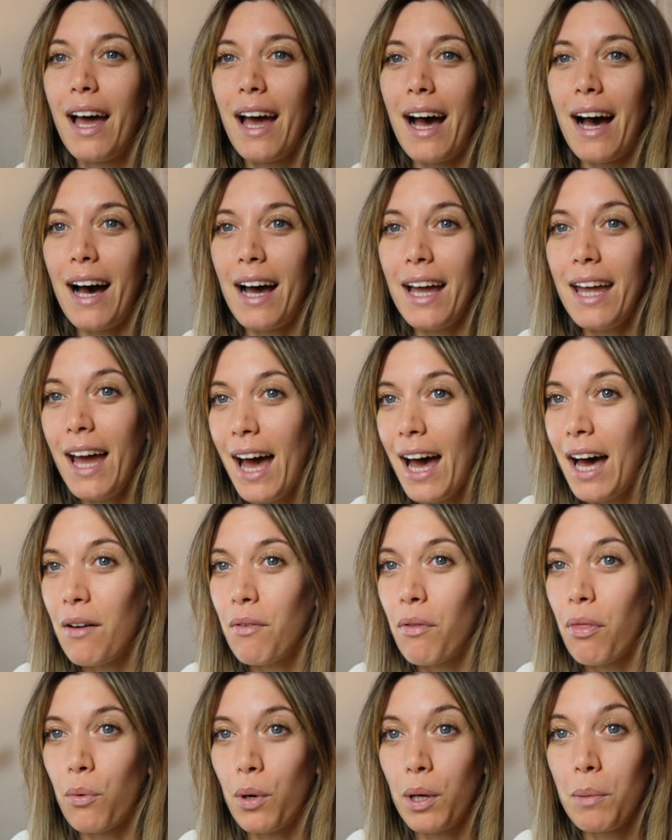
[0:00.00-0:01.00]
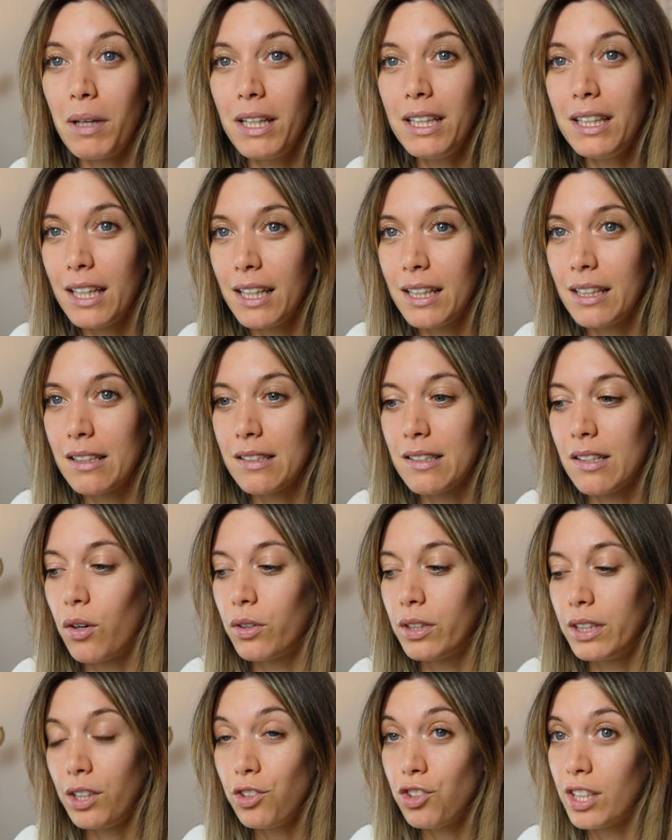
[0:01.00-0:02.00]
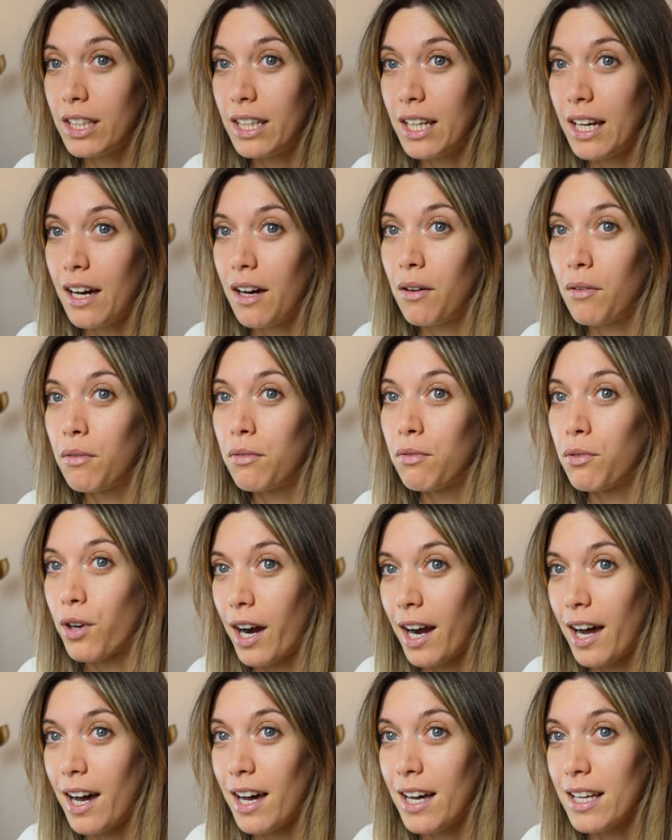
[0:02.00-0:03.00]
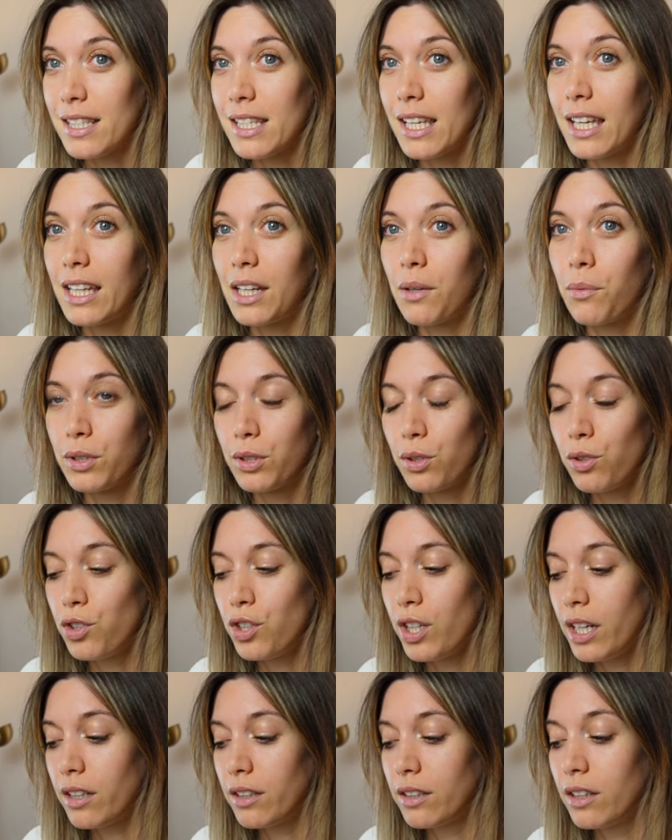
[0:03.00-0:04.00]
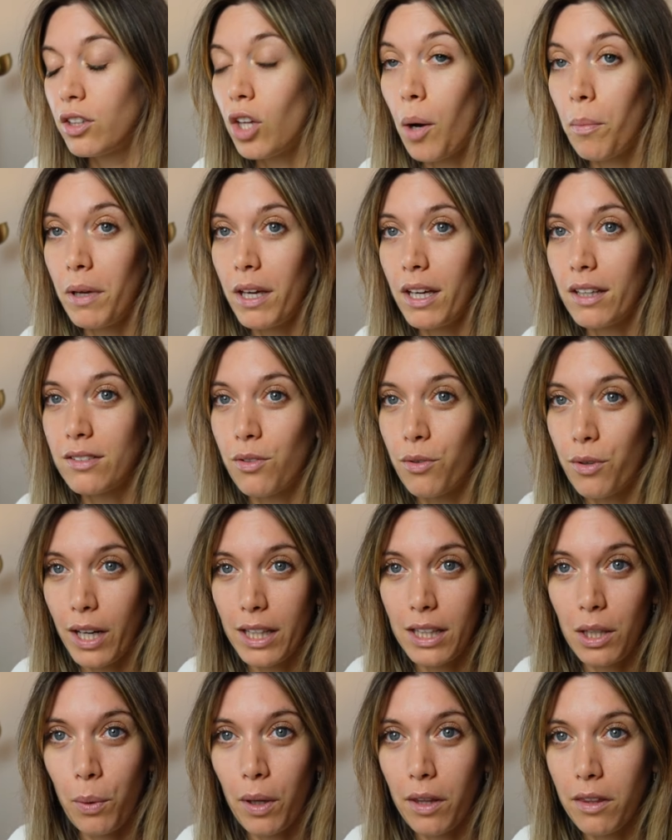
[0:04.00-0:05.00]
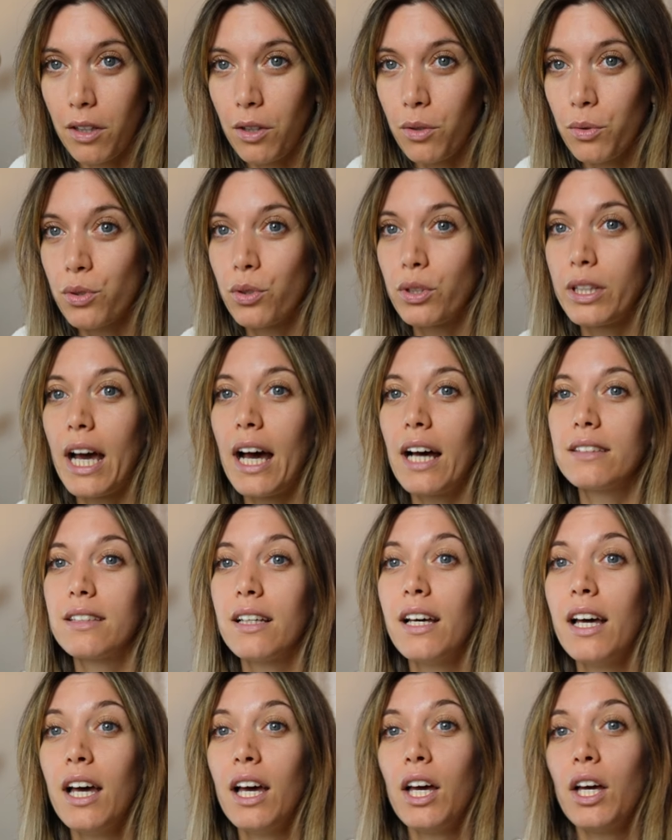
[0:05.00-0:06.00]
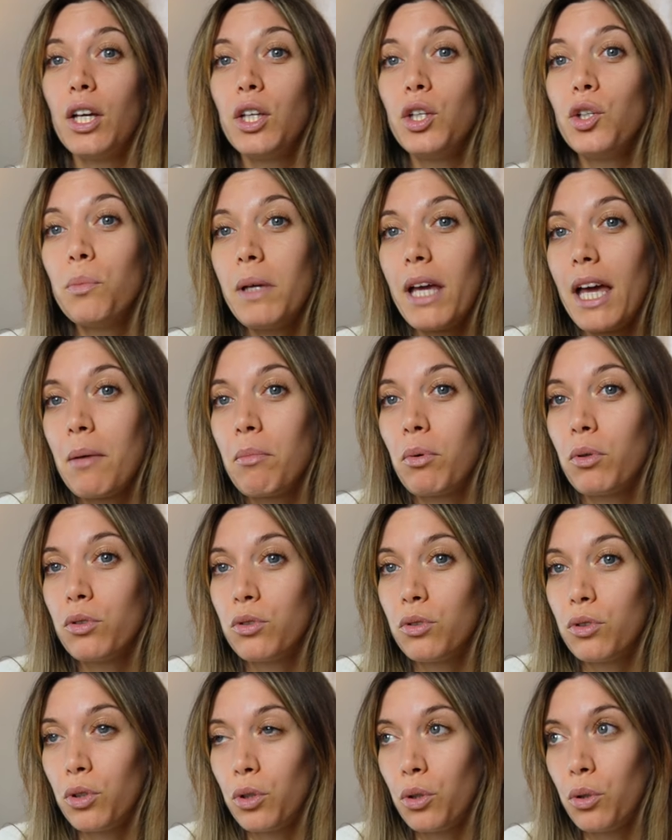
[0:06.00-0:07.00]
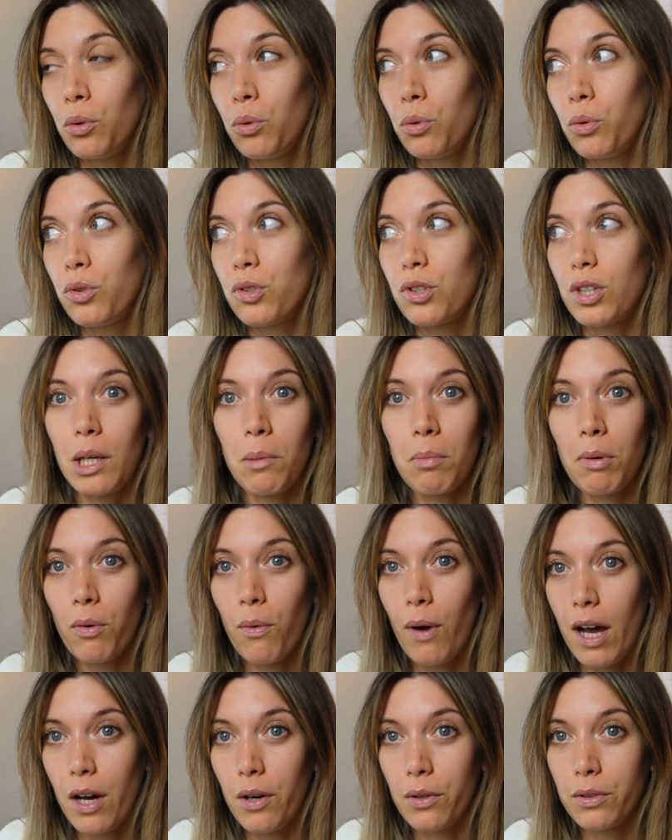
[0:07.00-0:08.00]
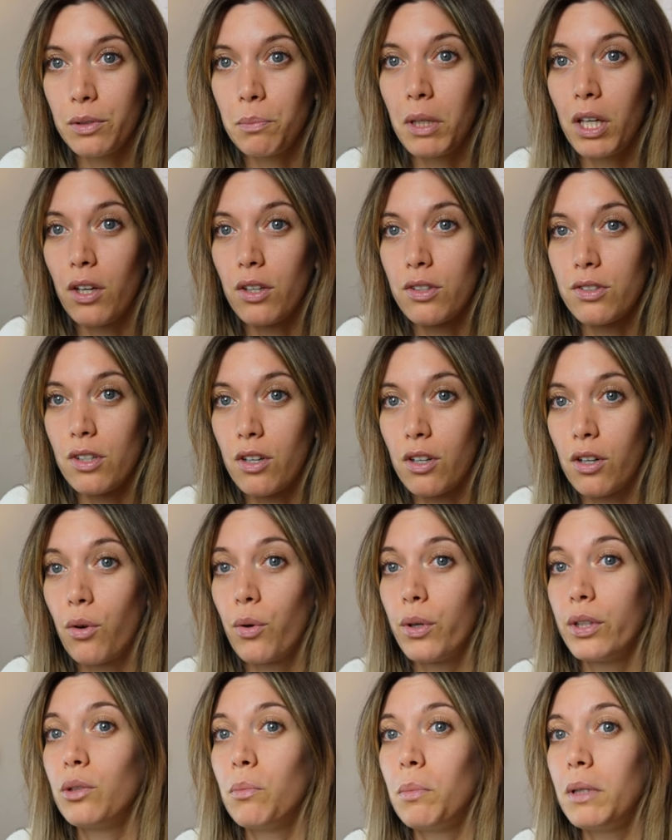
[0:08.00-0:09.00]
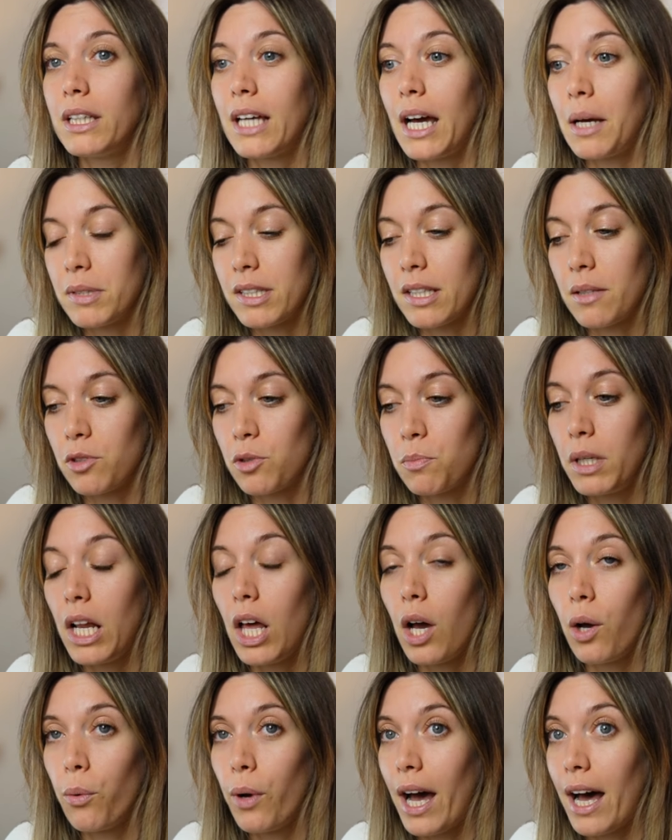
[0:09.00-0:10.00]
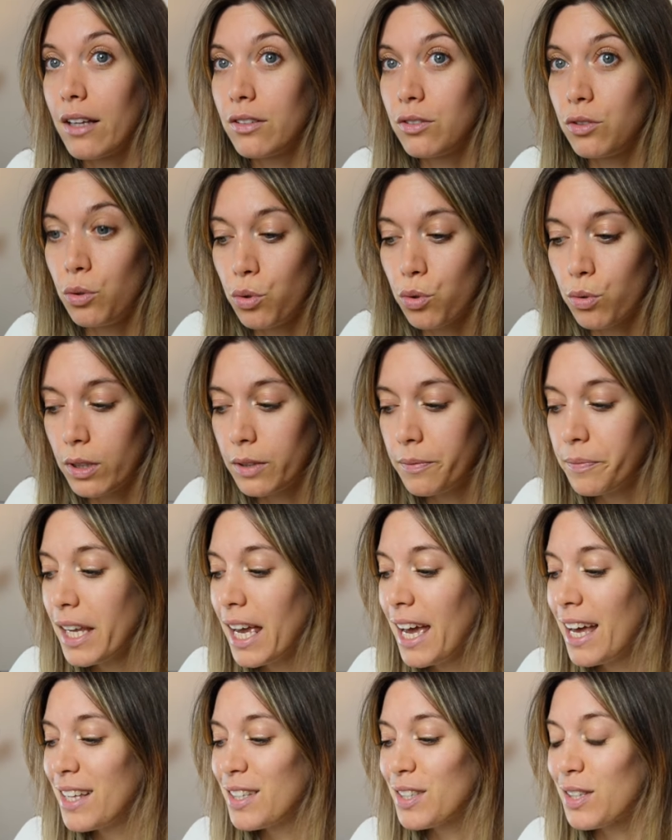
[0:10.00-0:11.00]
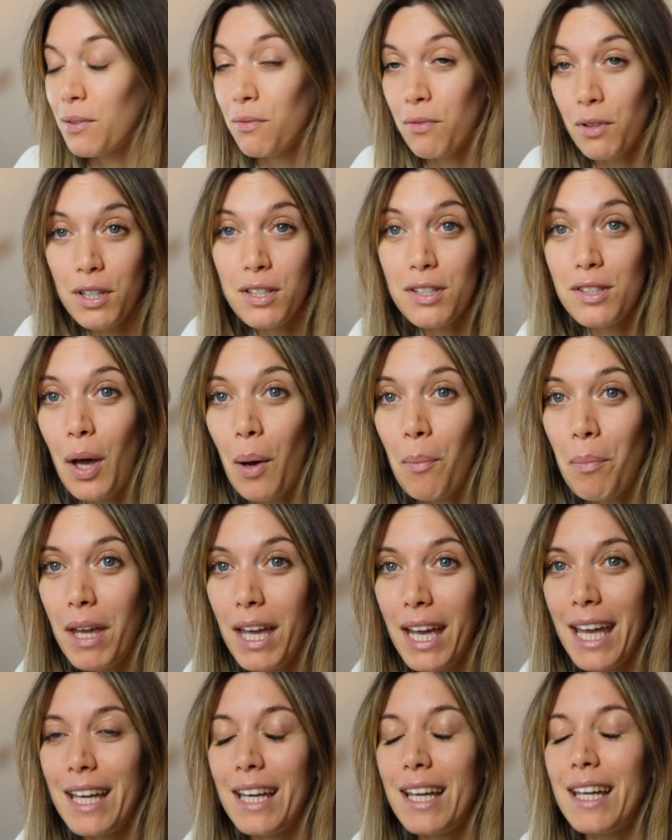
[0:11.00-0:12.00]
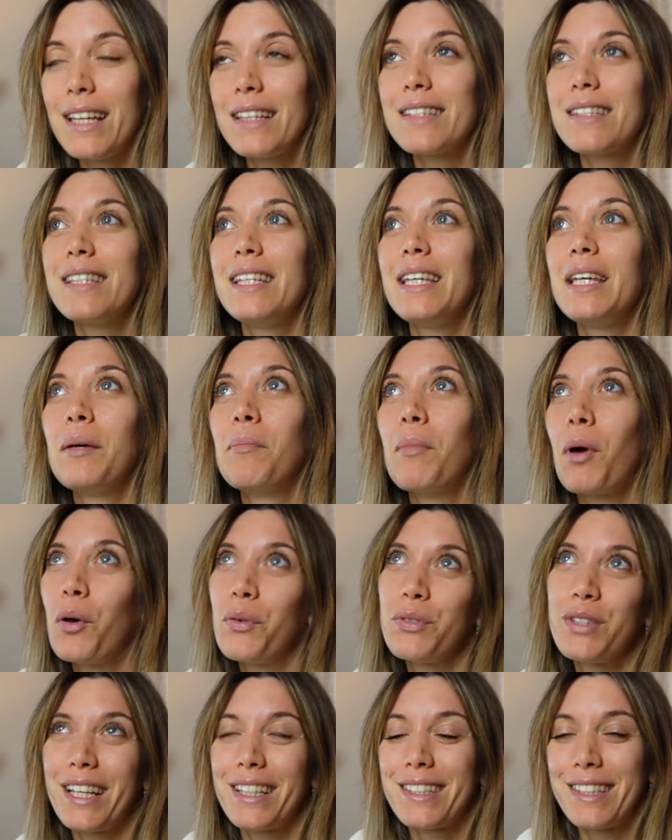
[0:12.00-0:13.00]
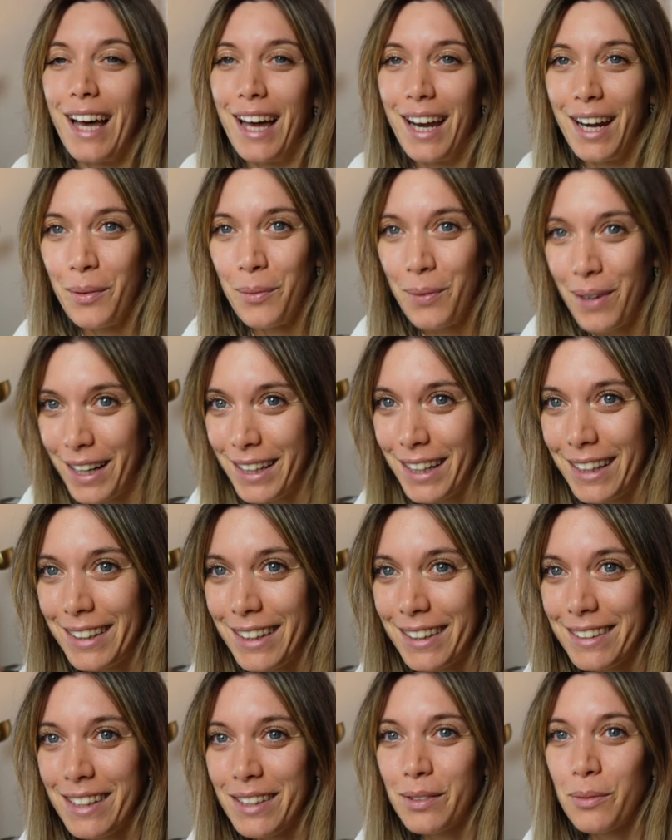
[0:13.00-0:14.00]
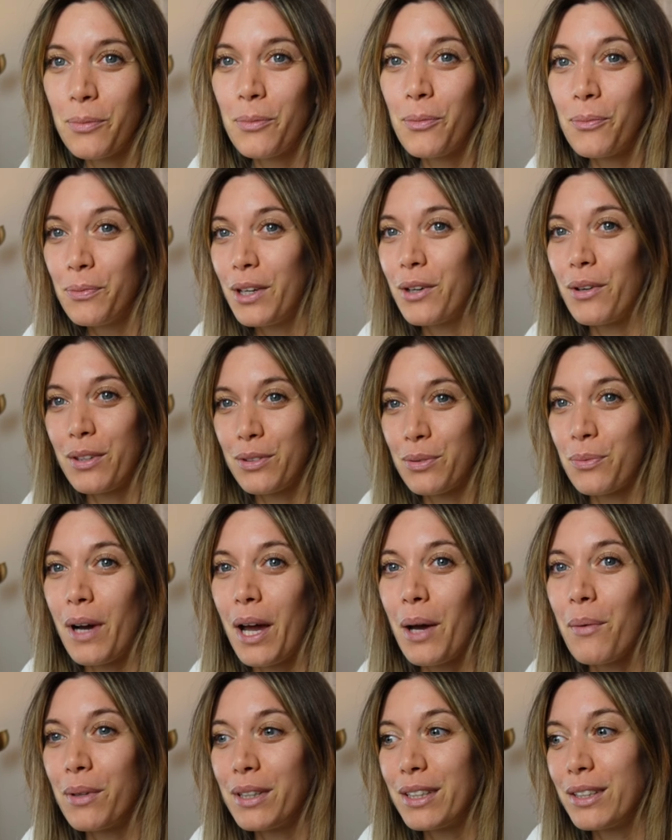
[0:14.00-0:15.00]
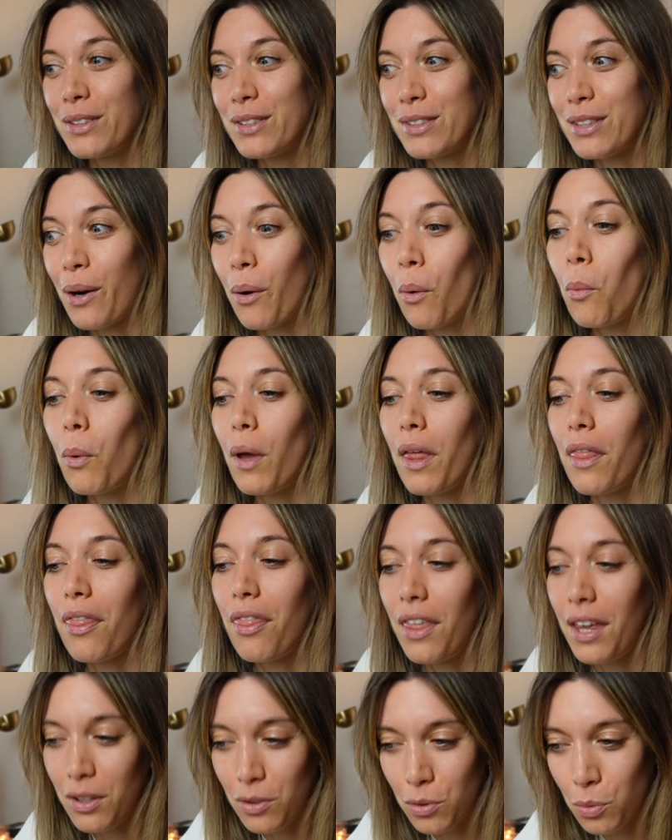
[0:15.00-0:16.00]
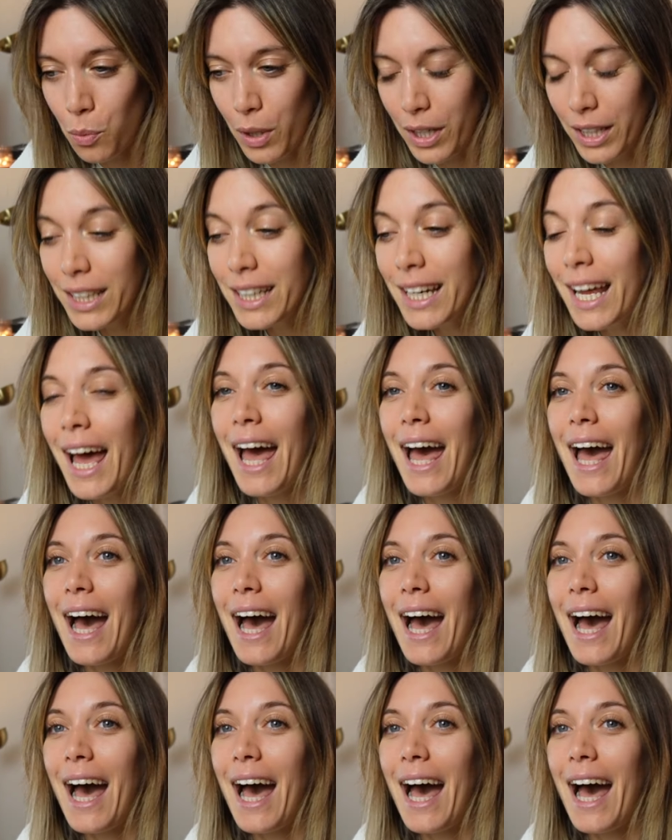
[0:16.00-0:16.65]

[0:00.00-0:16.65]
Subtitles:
I have three main things on the agenda for us, and I want to share the topics already with you so that you'll be able to skip around because there are going to be timestamps below as usual. So the first topic is the most exciting one, and this is the reason why I wanted to start with this one.